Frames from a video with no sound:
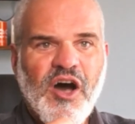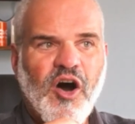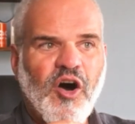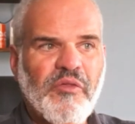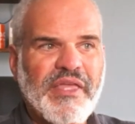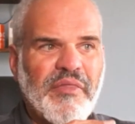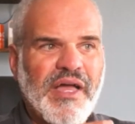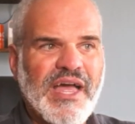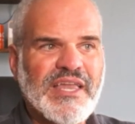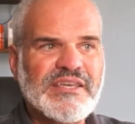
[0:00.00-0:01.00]
On the other
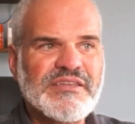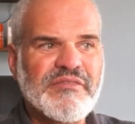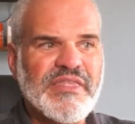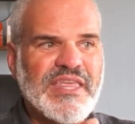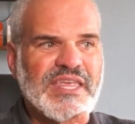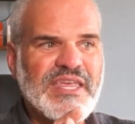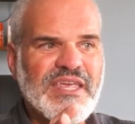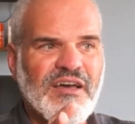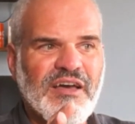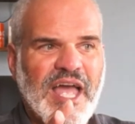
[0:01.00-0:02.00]
hand, the
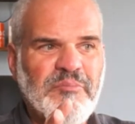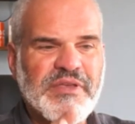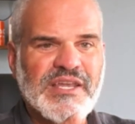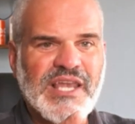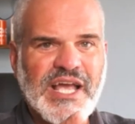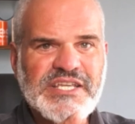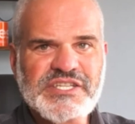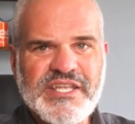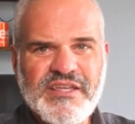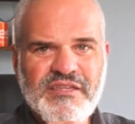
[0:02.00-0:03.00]
uh, ambient
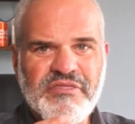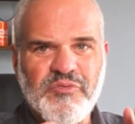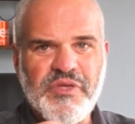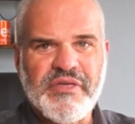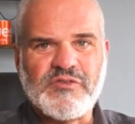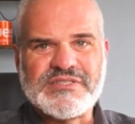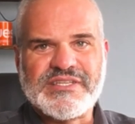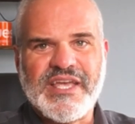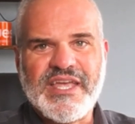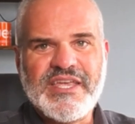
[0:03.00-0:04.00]
lighting
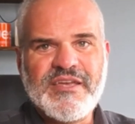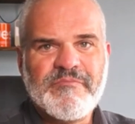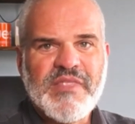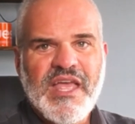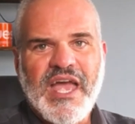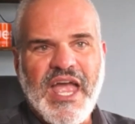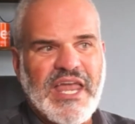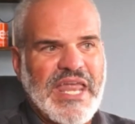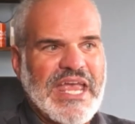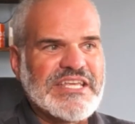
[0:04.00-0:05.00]
3000K
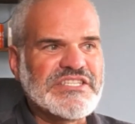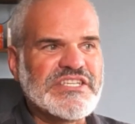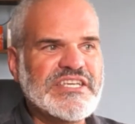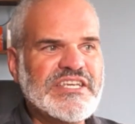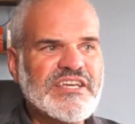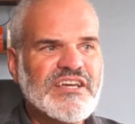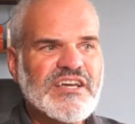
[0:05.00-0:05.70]
and 80